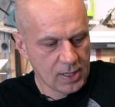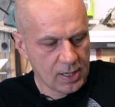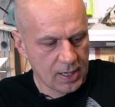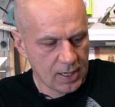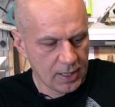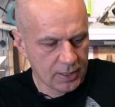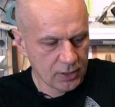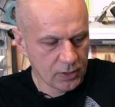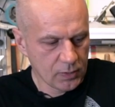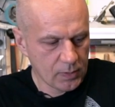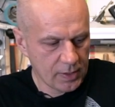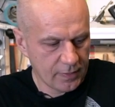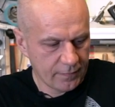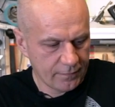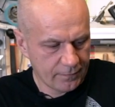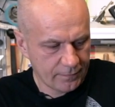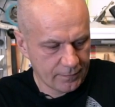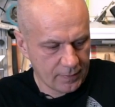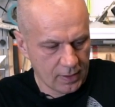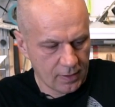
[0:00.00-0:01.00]
I know
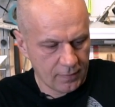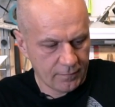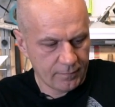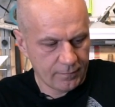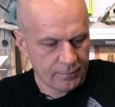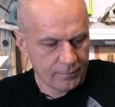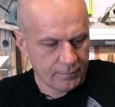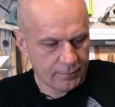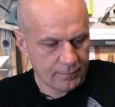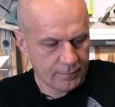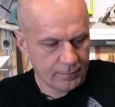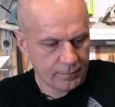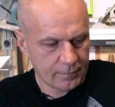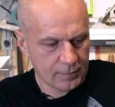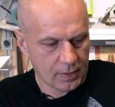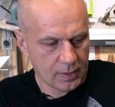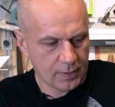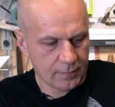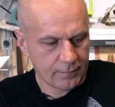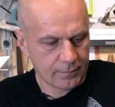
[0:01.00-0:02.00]

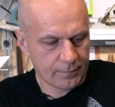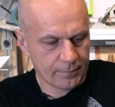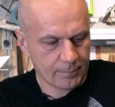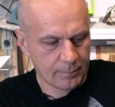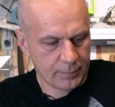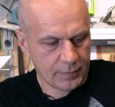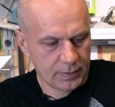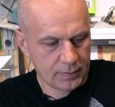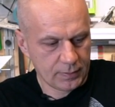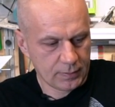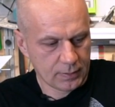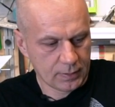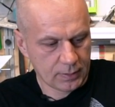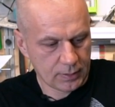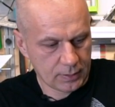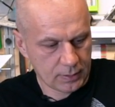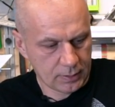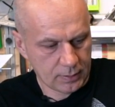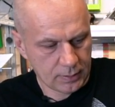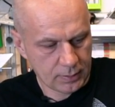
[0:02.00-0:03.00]
I've
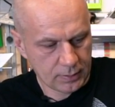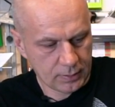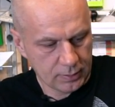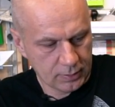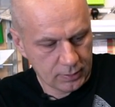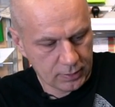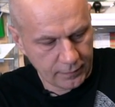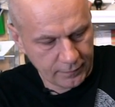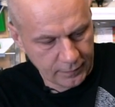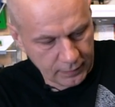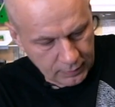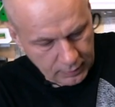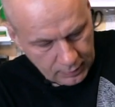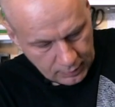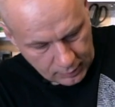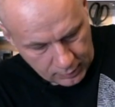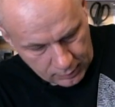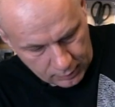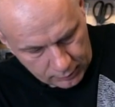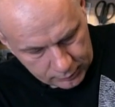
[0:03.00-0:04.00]
been giving
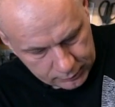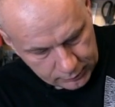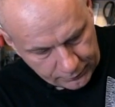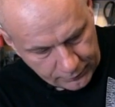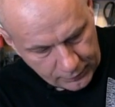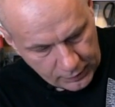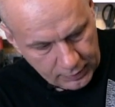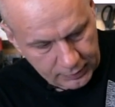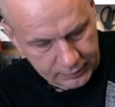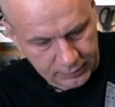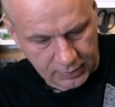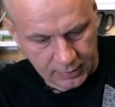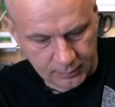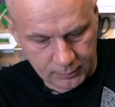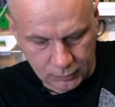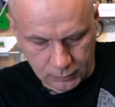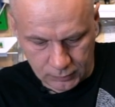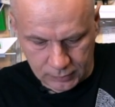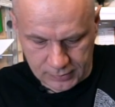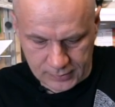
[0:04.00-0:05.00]
a lot of hard time
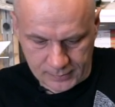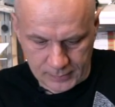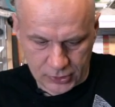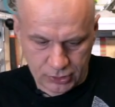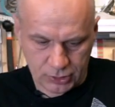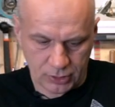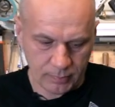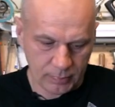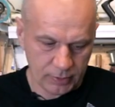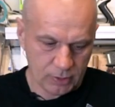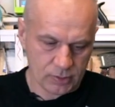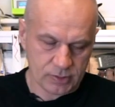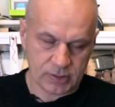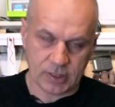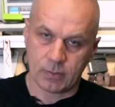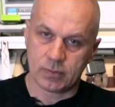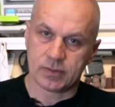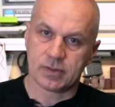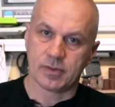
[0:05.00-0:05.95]
to this machine because I was